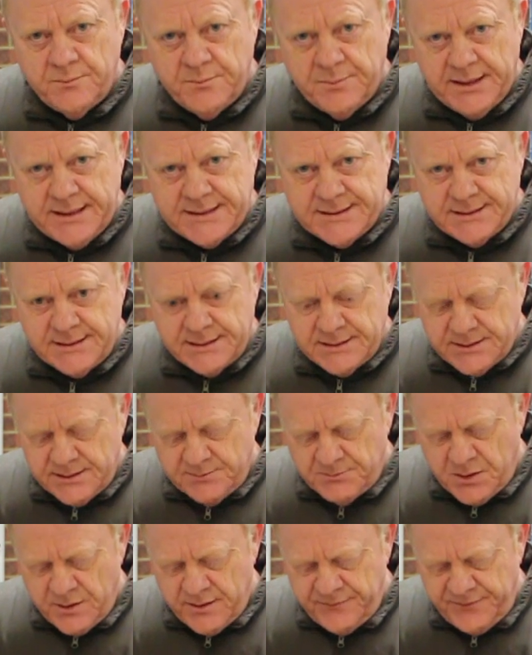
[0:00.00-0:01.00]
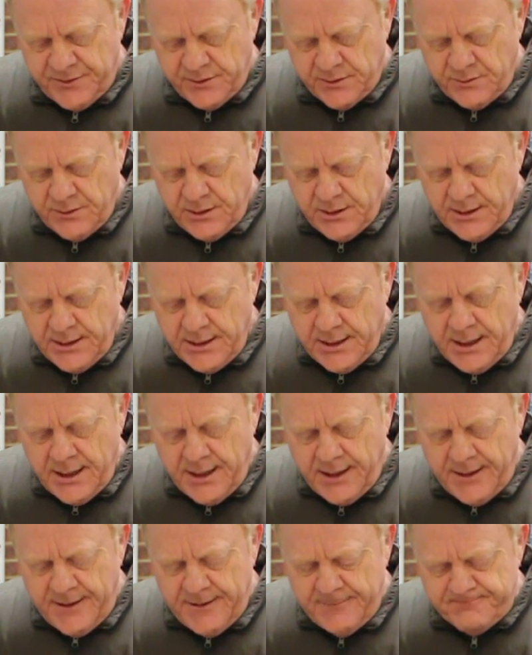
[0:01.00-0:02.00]
plastics in my view.
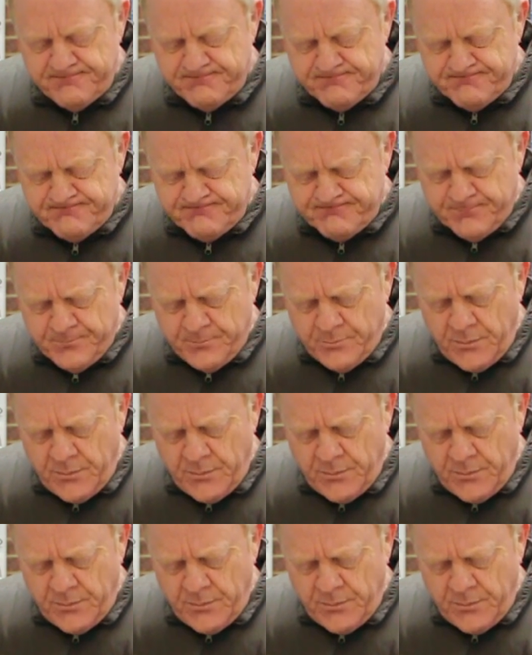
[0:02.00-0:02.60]
Um,